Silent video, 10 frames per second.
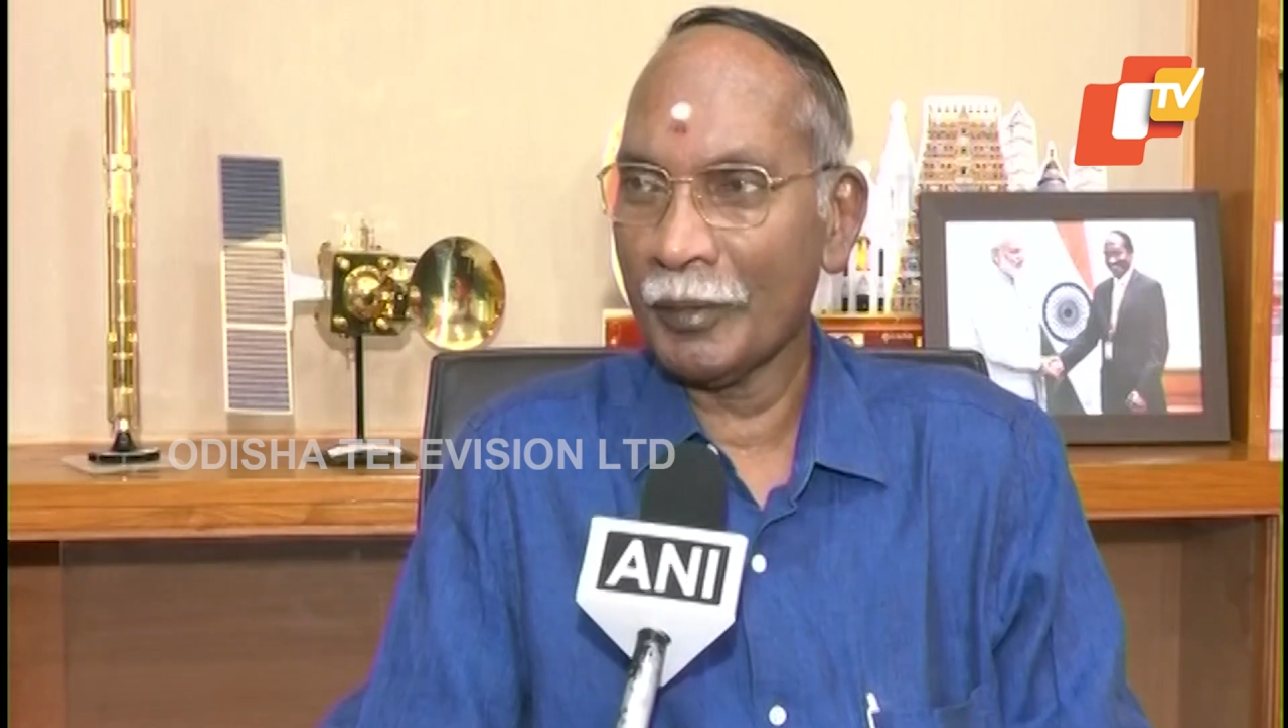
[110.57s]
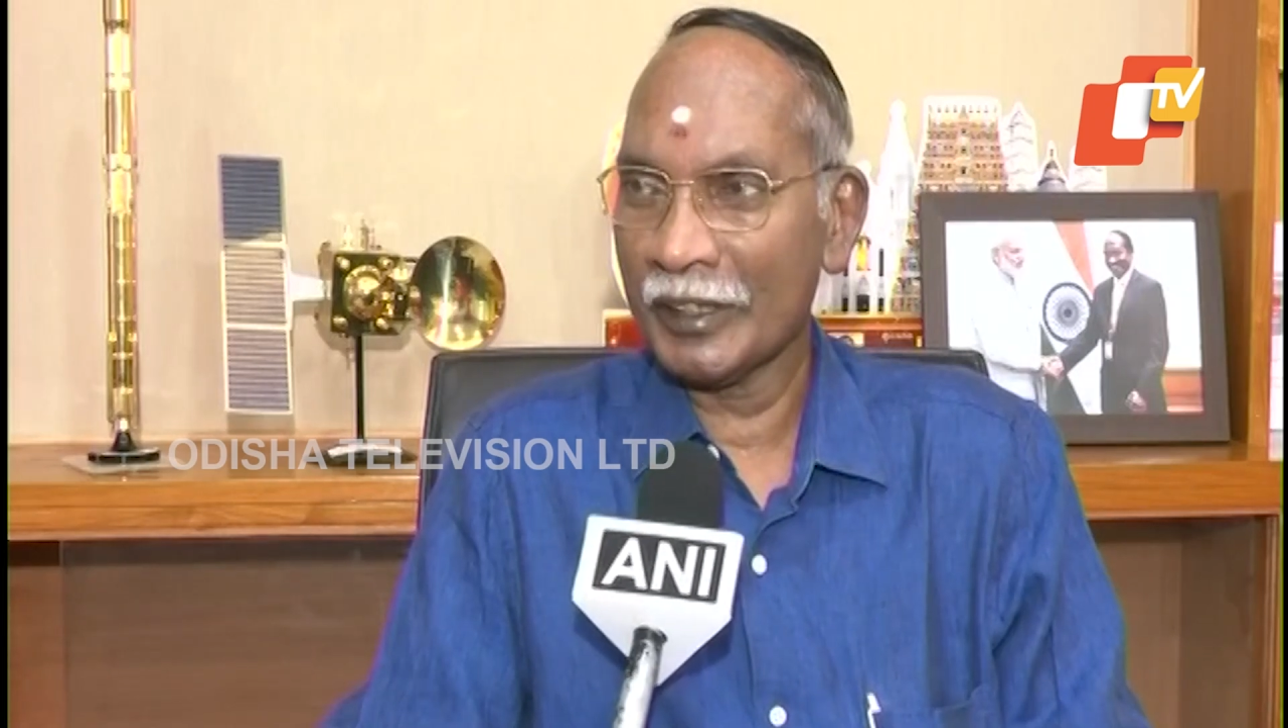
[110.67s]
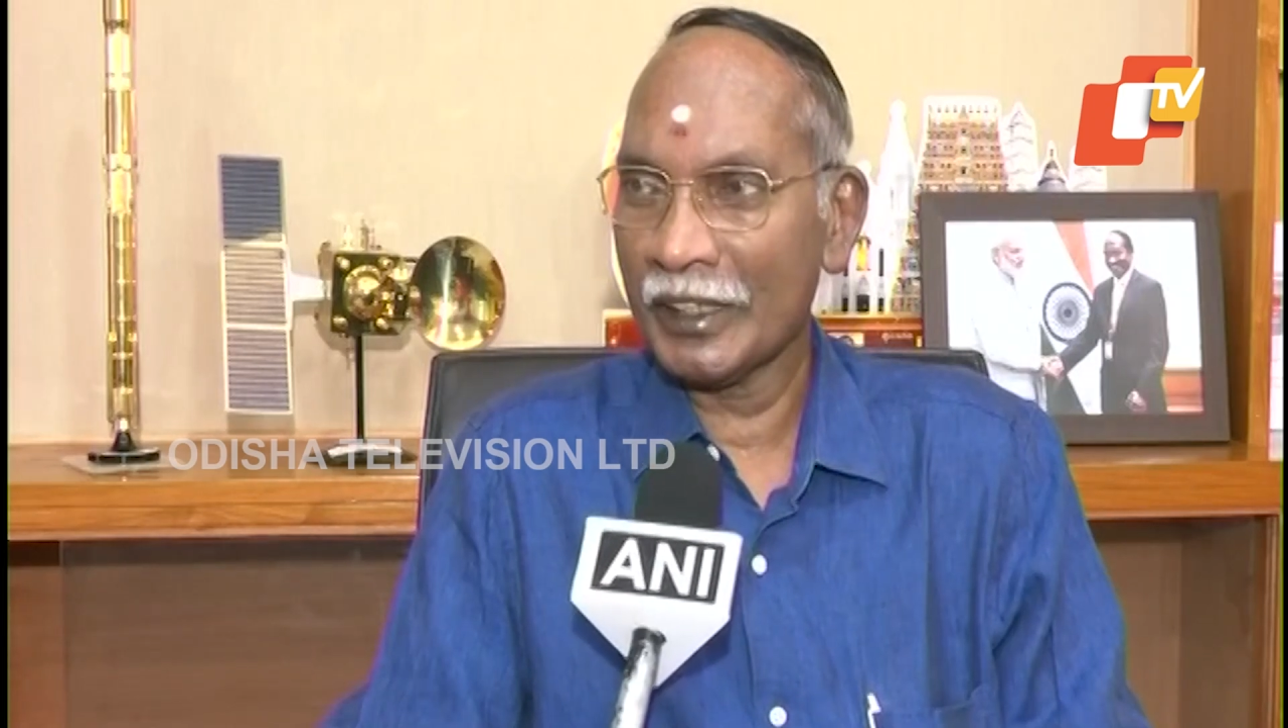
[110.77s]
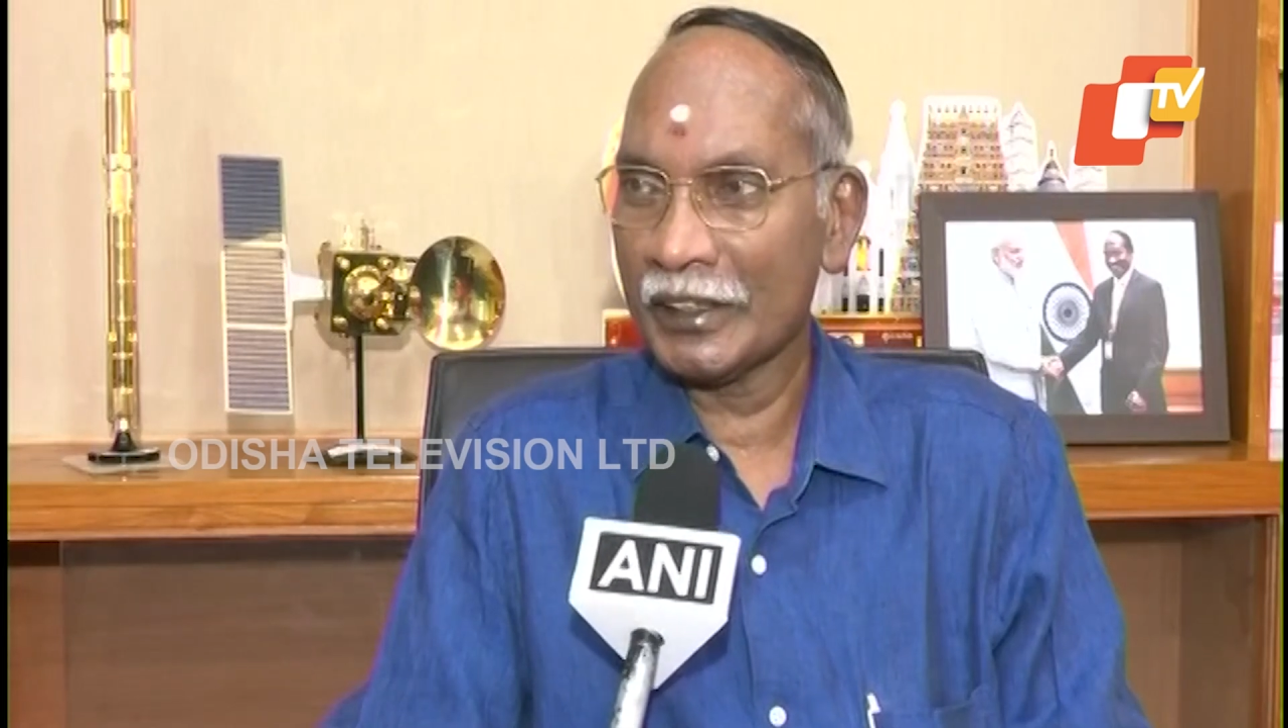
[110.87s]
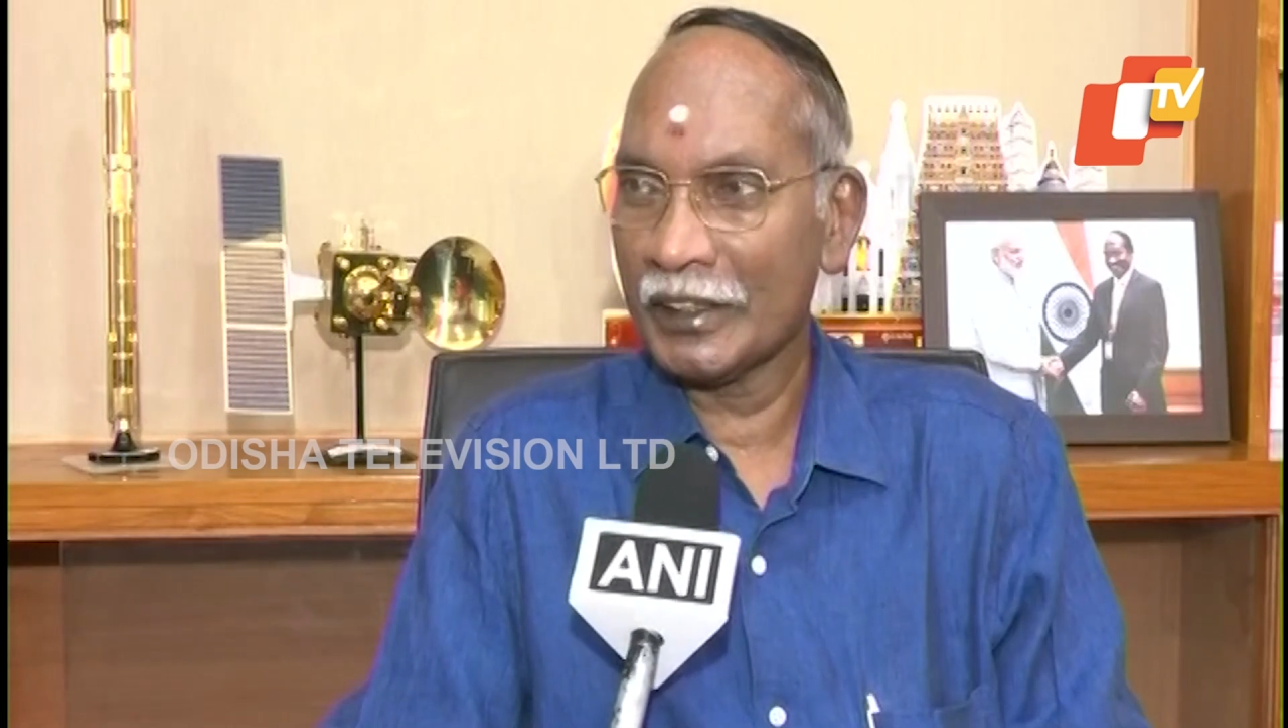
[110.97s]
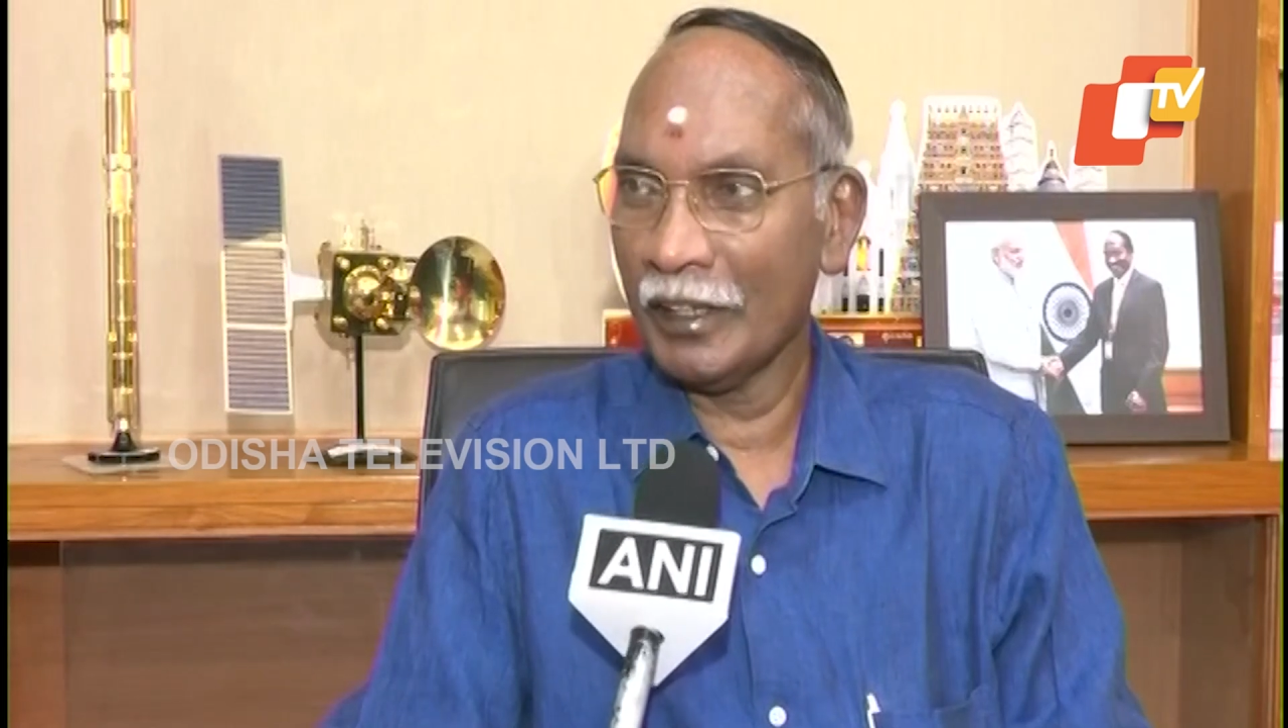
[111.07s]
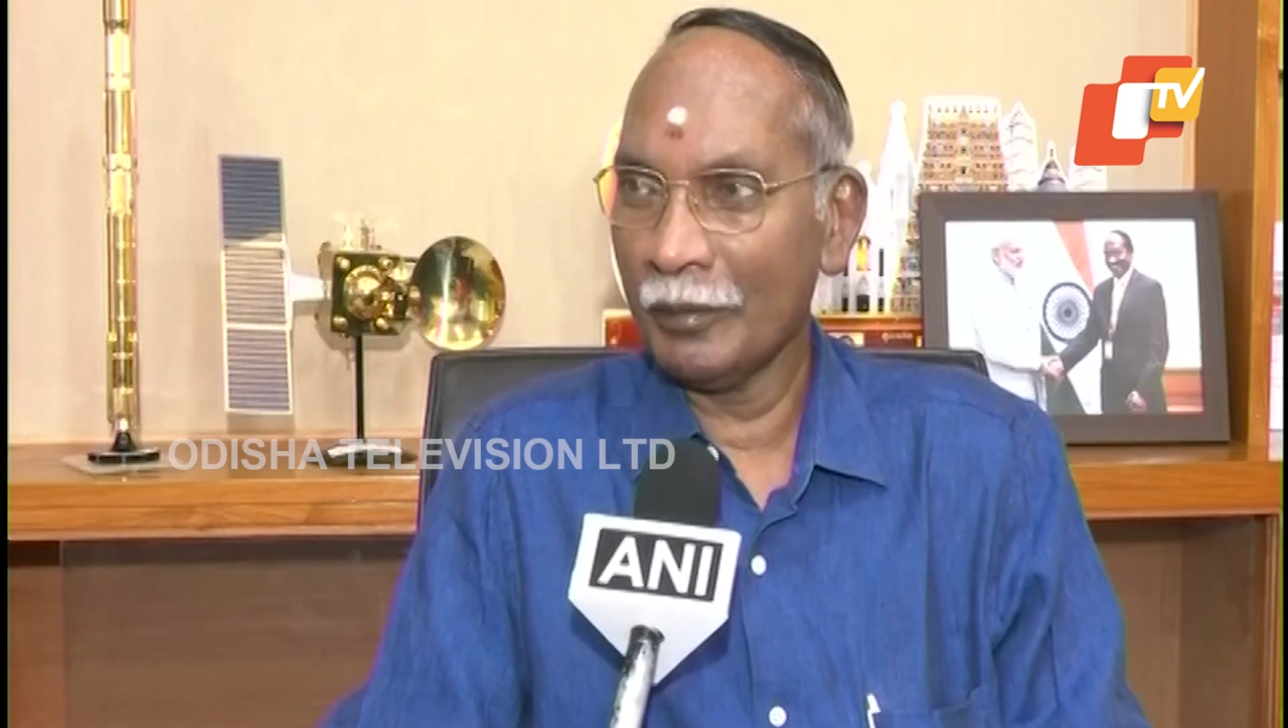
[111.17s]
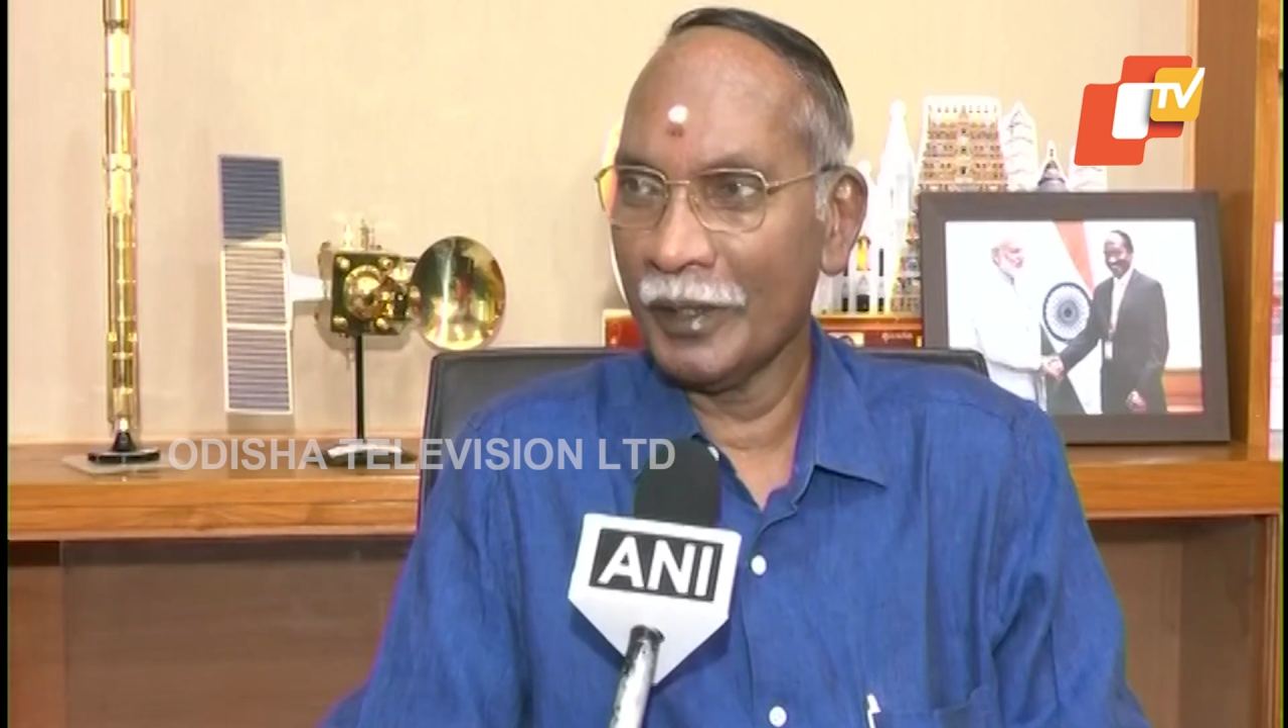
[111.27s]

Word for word: measures have